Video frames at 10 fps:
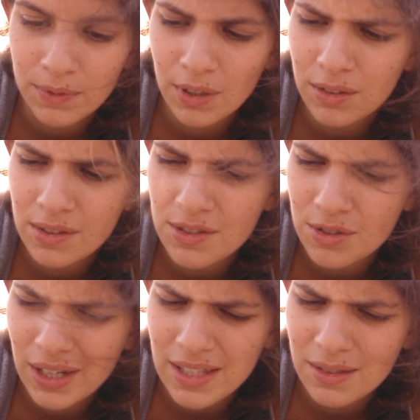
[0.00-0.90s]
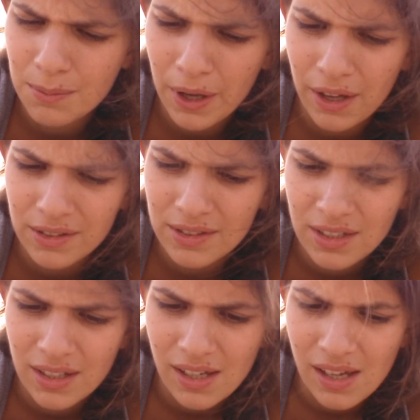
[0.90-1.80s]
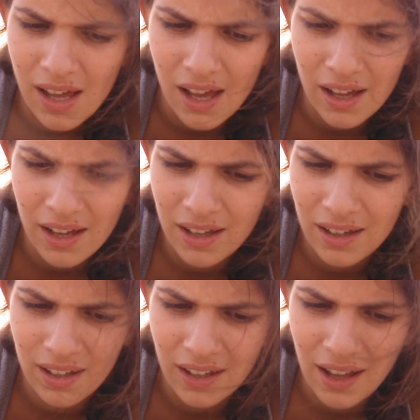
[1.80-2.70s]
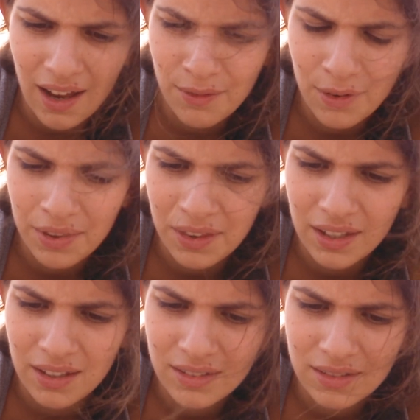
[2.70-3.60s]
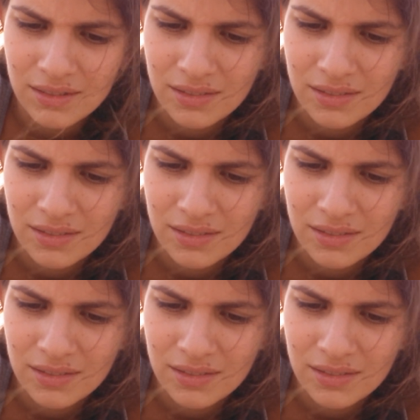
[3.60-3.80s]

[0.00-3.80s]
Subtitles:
Don't stress about everything,